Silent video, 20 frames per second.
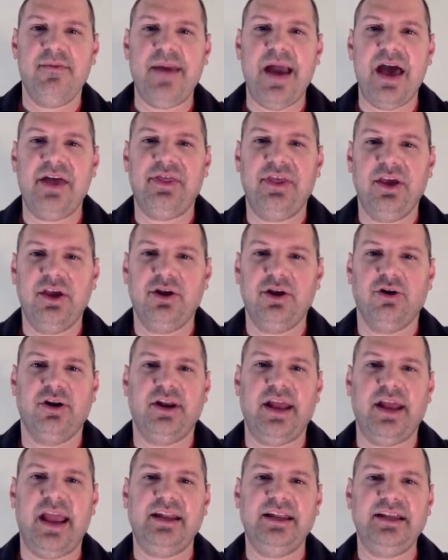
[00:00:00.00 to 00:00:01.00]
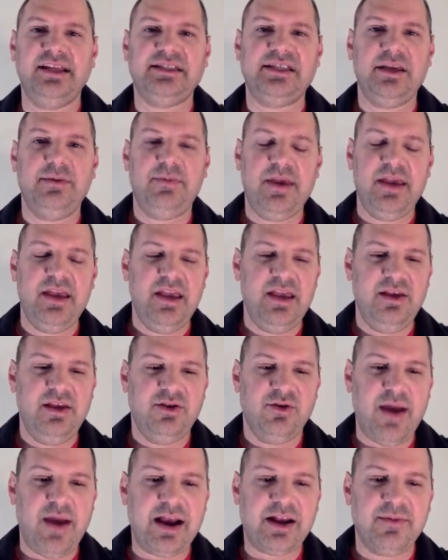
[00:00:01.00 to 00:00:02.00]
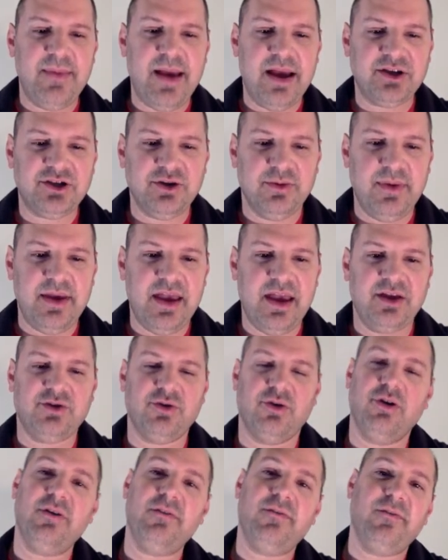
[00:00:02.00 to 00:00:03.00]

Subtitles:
method or an ADCP direct measurement or a